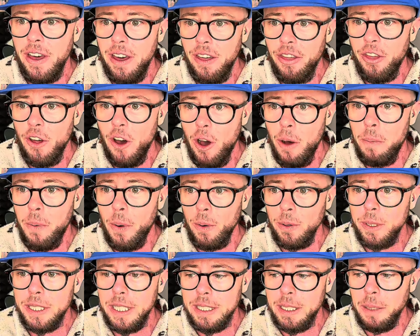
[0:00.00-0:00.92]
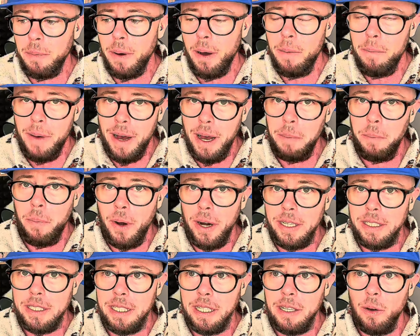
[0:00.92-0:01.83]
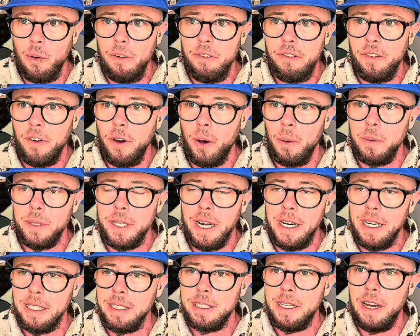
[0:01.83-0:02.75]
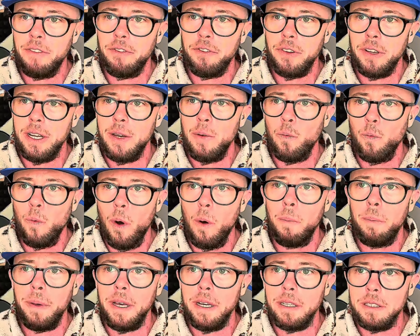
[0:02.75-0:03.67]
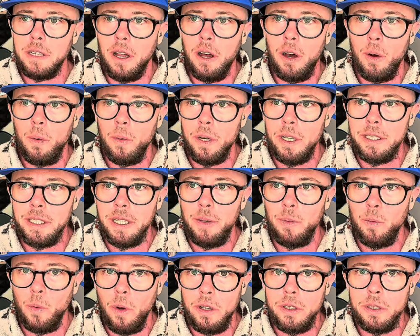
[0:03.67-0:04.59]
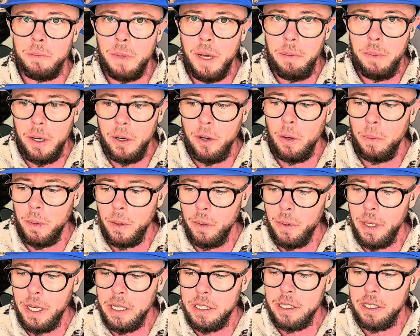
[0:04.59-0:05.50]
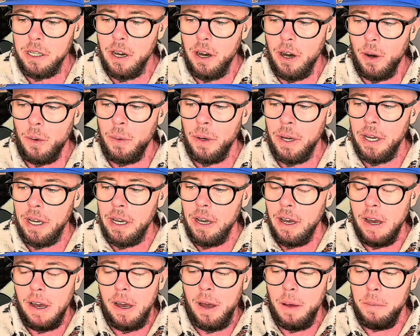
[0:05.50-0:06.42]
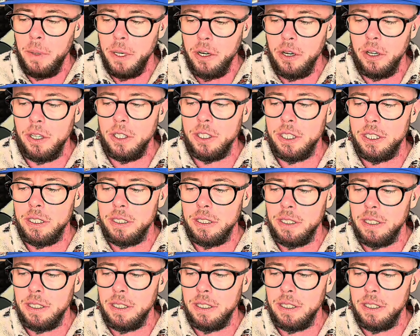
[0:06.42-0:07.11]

thought process about my pricing going forward, and it definitely won't be as low as it was maybe a couple of weeks ago, because